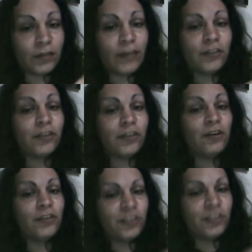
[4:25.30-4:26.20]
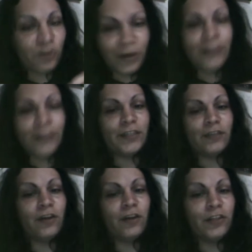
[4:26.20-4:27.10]
ET technology is green
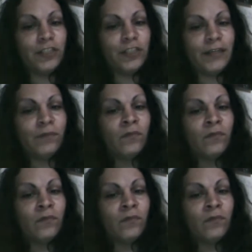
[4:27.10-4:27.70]
technology,